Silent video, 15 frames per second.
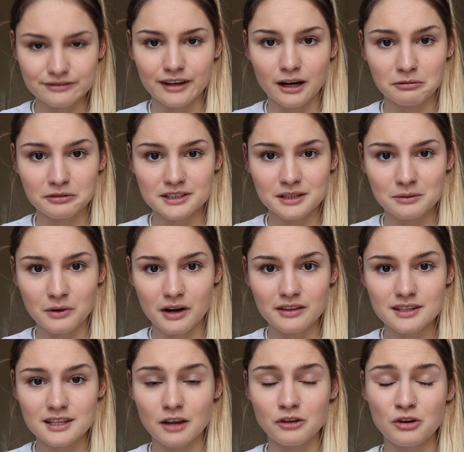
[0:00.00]
velvety
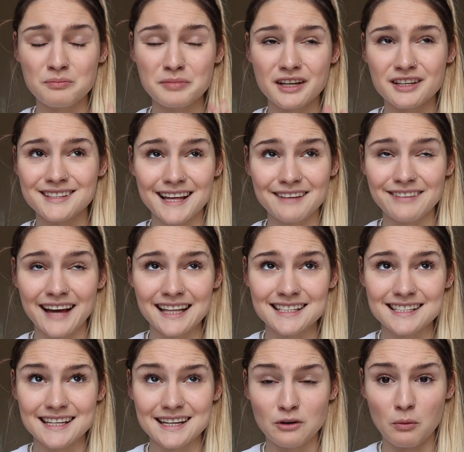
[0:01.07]
ones, not because they're
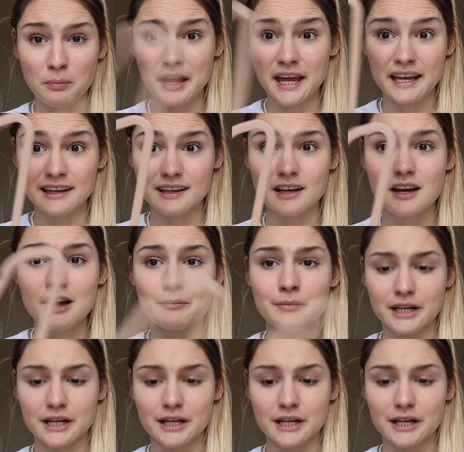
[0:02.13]
fancy or pink,